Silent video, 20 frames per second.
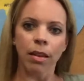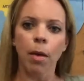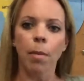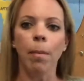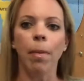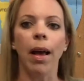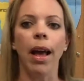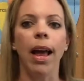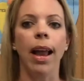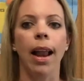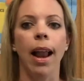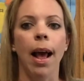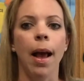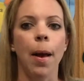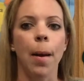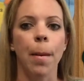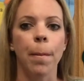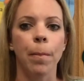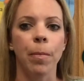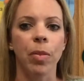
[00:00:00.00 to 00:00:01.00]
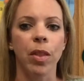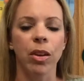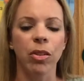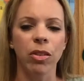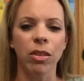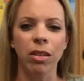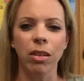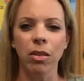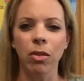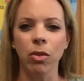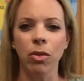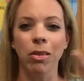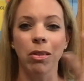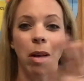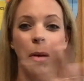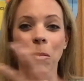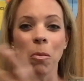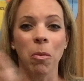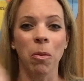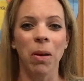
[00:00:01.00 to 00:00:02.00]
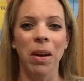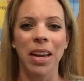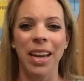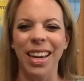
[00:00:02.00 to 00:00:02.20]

But they're still somewhat